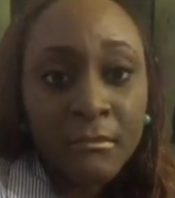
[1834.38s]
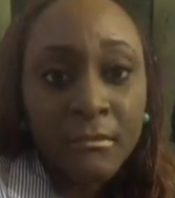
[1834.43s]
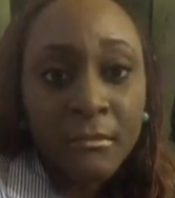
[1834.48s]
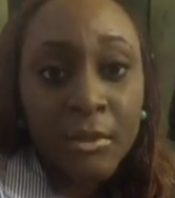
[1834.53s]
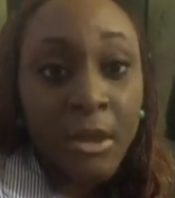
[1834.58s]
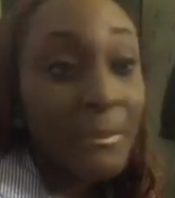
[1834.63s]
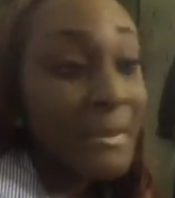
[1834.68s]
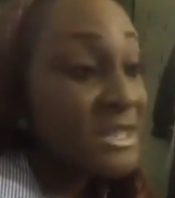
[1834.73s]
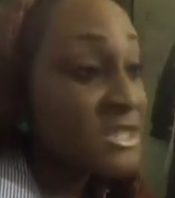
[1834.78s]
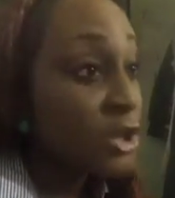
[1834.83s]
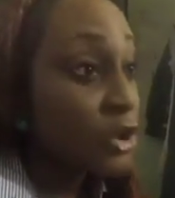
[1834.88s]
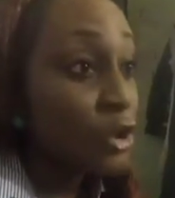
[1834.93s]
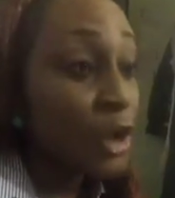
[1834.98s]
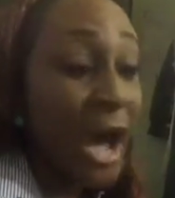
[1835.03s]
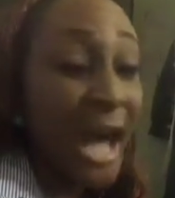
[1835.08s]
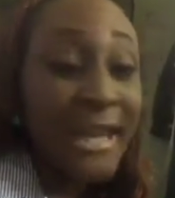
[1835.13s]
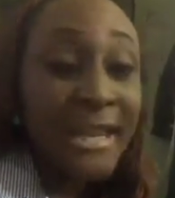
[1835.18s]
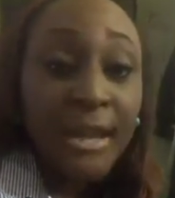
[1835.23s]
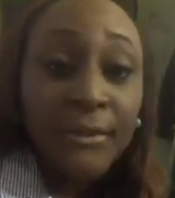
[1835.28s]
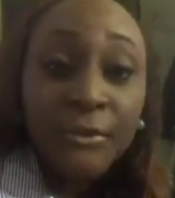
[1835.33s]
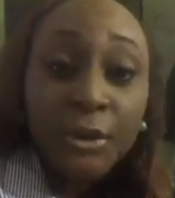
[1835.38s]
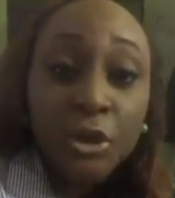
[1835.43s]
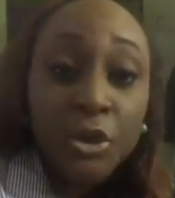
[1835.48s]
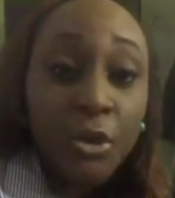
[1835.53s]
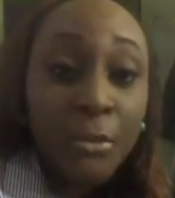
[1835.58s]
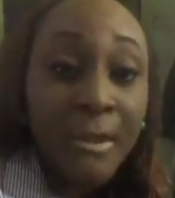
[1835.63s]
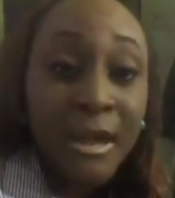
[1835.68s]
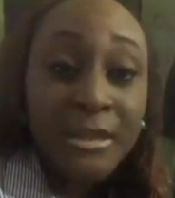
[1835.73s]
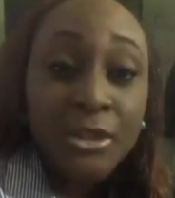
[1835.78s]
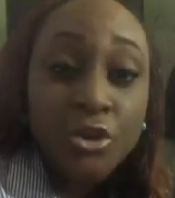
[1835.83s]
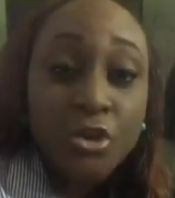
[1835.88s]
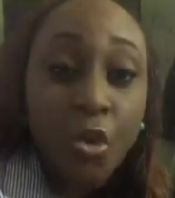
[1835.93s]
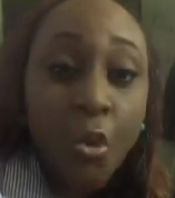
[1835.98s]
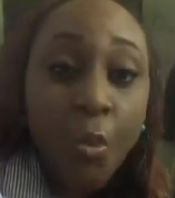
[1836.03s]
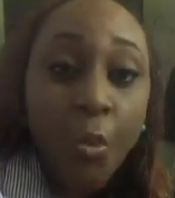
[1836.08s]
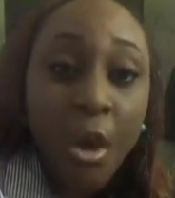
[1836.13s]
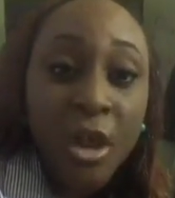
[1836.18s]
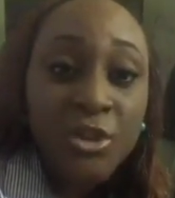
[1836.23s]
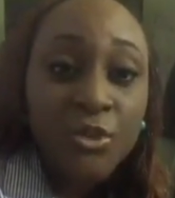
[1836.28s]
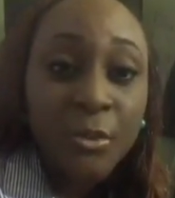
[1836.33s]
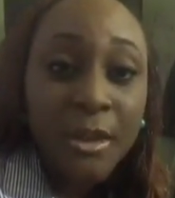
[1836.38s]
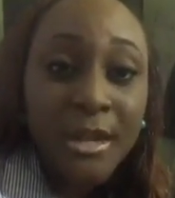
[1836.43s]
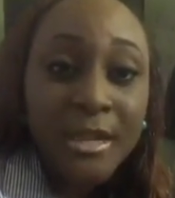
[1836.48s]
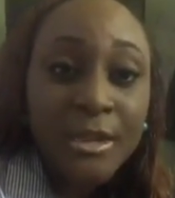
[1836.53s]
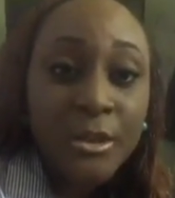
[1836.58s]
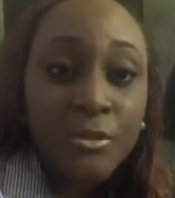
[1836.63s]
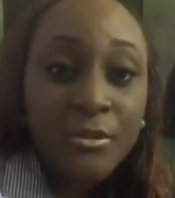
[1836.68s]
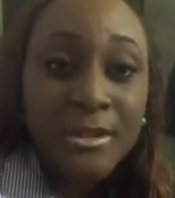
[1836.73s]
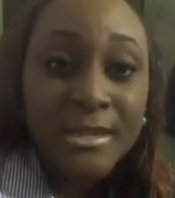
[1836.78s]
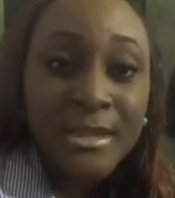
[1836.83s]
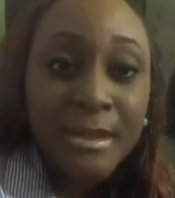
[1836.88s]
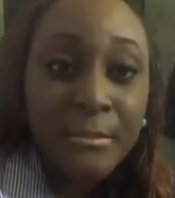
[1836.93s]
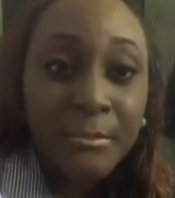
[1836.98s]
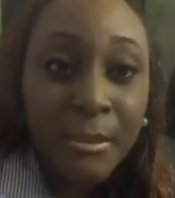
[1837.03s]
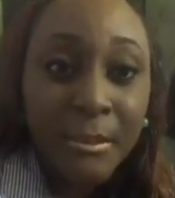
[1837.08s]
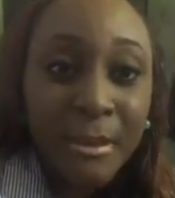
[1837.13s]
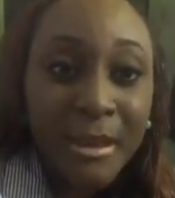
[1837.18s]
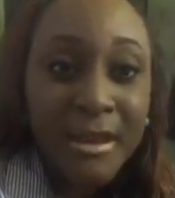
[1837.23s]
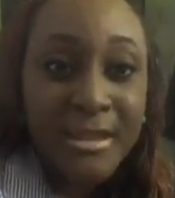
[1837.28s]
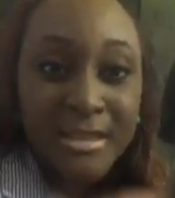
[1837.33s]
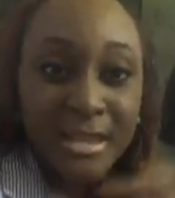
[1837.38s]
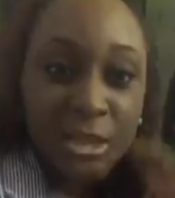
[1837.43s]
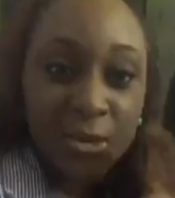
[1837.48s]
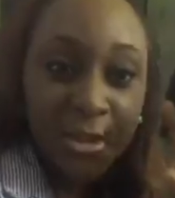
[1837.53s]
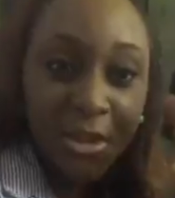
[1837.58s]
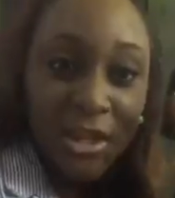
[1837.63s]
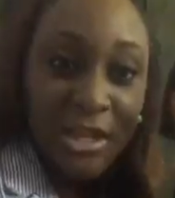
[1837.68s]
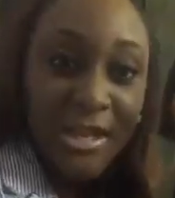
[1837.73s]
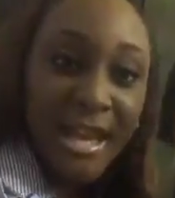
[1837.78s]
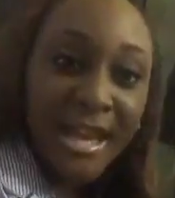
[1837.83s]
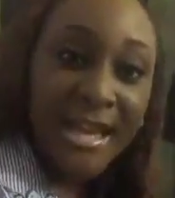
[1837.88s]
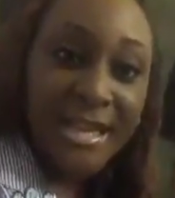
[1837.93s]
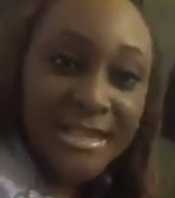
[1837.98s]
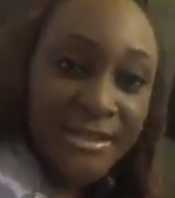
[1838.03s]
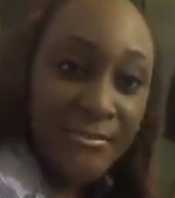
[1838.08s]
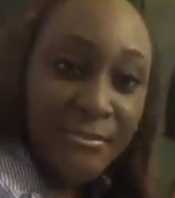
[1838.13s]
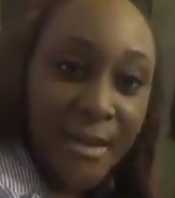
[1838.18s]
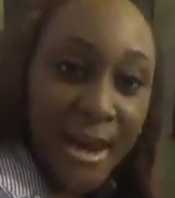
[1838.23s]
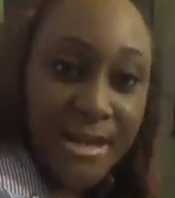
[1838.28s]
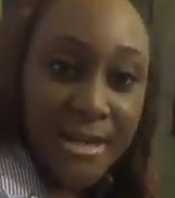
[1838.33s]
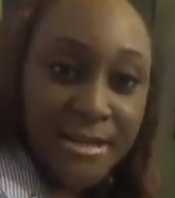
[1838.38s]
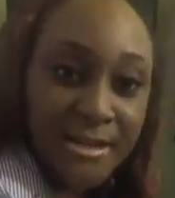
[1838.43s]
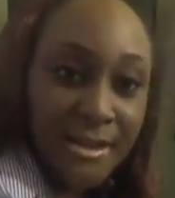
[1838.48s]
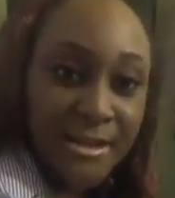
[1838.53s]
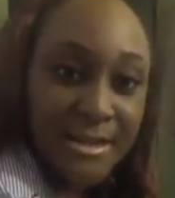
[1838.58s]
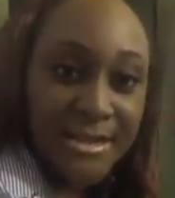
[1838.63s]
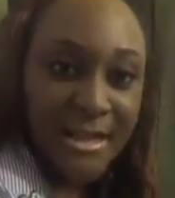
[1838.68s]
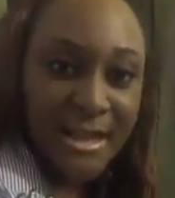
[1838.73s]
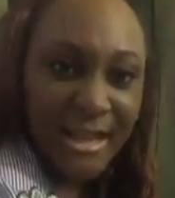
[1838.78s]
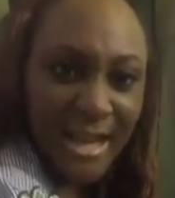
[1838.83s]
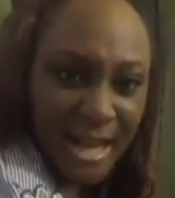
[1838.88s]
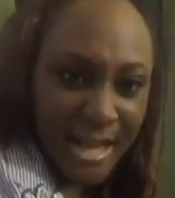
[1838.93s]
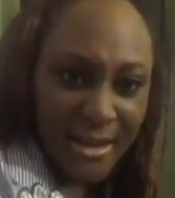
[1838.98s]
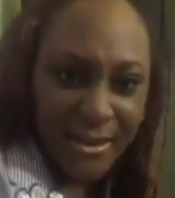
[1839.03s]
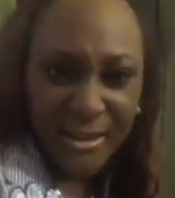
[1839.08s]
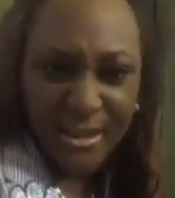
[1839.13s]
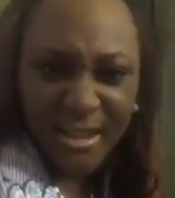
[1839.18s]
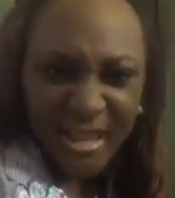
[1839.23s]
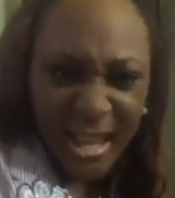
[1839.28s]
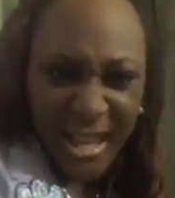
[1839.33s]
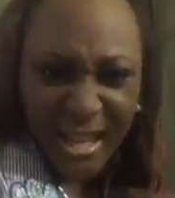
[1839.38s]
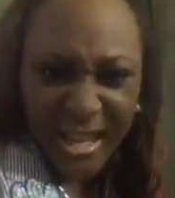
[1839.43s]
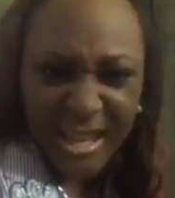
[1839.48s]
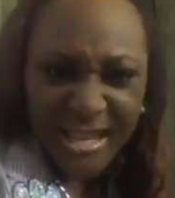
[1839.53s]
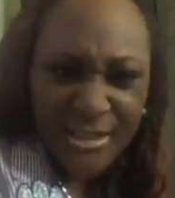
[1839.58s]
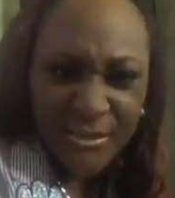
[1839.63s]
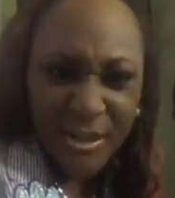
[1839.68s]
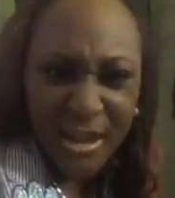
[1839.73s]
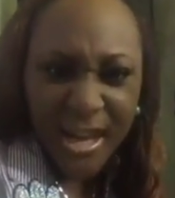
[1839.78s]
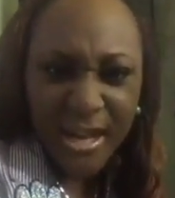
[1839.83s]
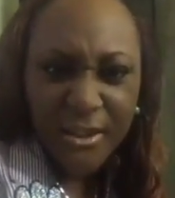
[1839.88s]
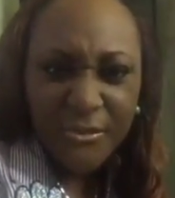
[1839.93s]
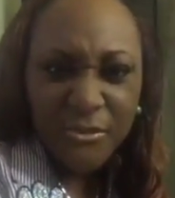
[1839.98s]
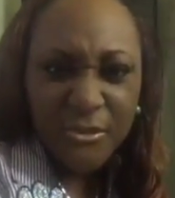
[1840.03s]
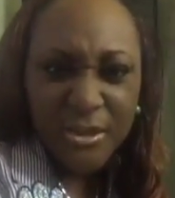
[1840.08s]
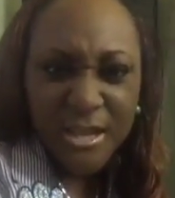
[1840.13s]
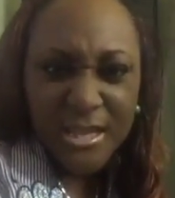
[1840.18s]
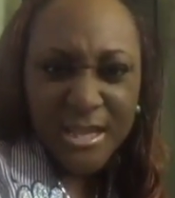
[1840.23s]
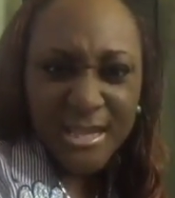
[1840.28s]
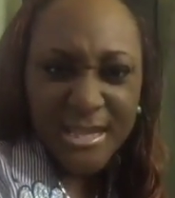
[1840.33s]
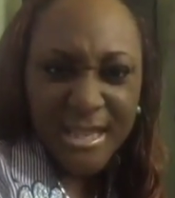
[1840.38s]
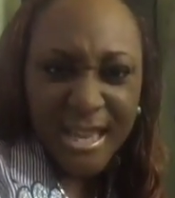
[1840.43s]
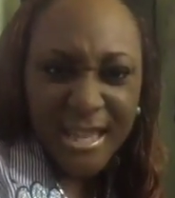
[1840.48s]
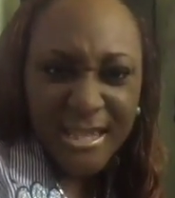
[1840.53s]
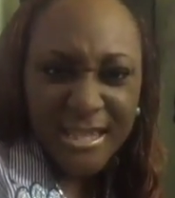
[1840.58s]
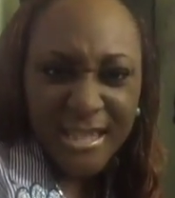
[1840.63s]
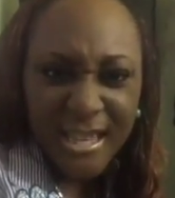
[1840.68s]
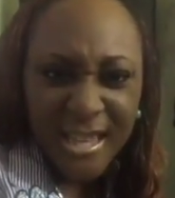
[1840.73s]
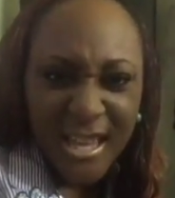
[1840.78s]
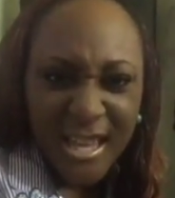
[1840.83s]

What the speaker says: No matter, and if it don't matter, don't watch when it looks simple, because that's what the negative mind is going to say. Lord, this, what kind of foolish is that?